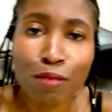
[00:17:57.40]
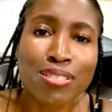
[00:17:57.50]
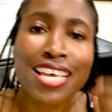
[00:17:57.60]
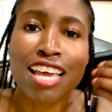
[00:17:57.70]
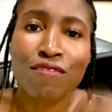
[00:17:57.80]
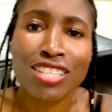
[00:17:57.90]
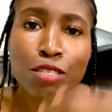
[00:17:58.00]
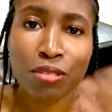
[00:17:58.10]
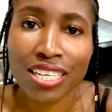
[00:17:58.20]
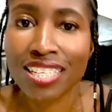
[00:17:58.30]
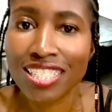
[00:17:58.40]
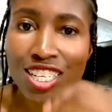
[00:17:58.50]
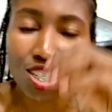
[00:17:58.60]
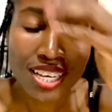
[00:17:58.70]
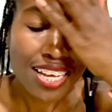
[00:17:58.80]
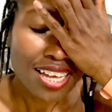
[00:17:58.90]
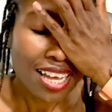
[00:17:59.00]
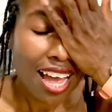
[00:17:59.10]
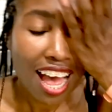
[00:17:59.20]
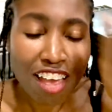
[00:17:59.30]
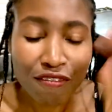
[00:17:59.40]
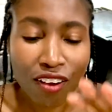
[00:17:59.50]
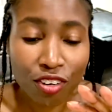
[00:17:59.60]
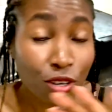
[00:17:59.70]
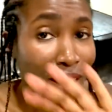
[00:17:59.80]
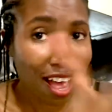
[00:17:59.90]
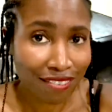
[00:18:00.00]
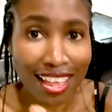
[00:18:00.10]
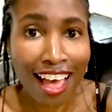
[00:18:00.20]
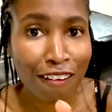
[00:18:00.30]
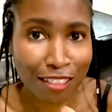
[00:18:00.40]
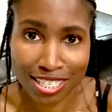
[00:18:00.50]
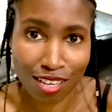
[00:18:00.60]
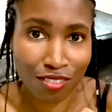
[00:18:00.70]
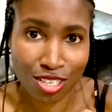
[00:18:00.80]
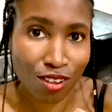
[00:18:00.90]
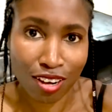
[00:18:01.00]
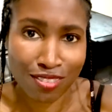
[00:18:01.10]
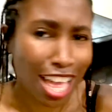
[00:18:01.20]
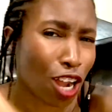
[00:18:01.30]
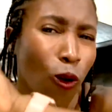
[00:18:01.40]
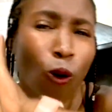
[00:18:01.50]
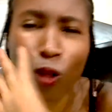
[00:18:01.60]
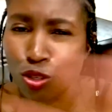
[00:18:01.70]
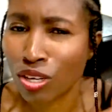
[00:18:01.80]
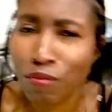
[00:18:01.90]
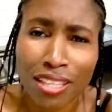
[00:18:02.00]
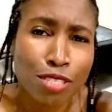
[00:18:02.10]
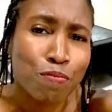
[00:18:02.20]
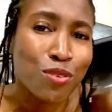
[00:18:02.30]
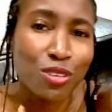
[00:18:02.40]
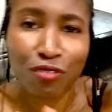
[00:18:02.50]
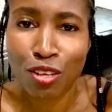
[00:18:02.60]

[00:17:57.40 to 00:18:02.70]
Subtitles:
saying for this particular dish, I found you don't have to have these olives at all. You can make this beautifully